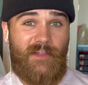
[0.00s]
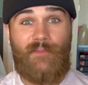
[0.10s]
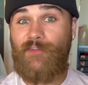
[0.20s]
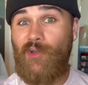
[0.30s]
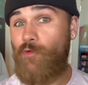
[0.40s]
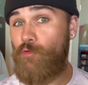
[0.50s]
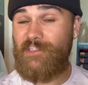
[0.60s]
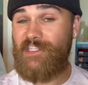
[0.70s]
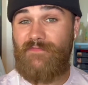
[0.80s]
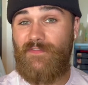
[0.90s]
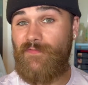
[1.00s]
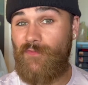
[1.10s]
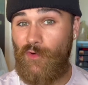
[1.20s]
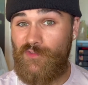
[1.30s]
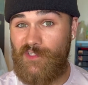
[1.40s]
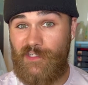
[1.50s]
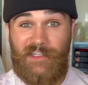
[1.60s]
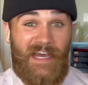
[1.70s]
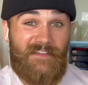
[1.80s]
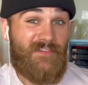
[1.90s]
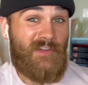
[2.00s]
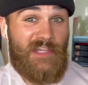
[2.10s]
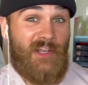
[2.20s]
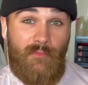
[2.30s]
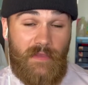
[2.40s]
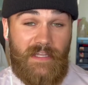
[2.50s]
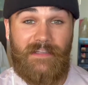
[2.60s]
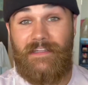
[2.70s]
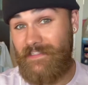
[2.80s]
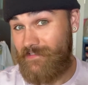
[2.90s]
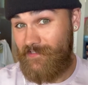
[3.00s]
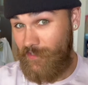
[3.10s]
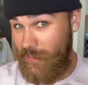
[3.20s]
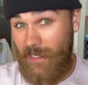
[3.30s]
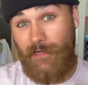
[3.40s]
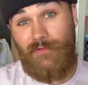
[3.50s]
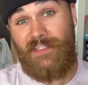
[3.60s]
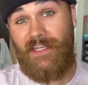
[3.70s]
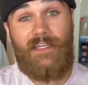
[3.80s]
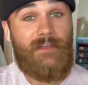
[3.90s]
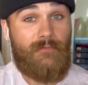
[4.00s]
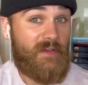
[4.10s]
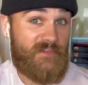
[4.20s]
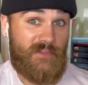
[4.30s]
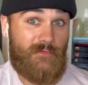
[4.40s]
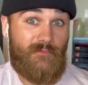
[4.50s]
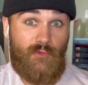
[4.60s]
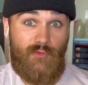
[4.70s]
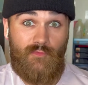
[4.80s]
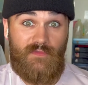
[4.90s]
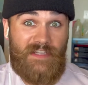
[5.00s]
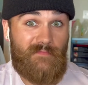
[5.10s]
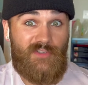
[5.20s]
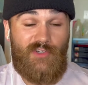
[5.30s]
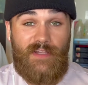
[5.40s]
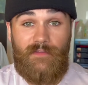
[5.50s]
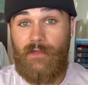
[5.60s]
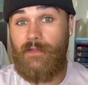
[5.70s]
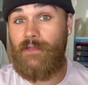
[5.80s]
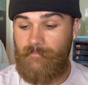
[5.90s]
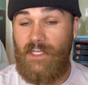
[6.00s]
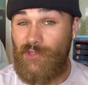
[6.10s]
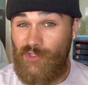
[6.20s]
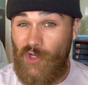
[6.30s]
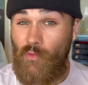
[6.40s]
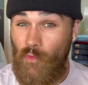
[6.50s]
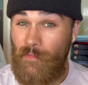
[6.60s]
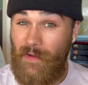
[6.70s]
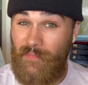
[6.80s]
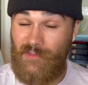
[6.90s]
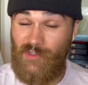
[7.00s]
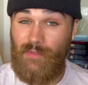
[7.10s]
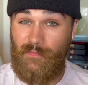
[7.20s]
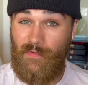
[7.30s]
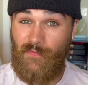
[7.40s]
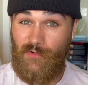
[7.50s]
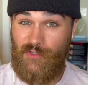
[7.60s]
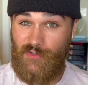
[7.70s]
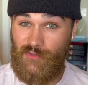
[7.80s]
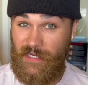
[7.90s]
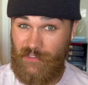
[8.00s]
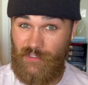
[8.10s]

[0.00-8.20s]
the dough wasn't even frozen, not even a little bit. And to that I would say it wasn't room temperature either. Let your dough warm up a little bit before you stretch.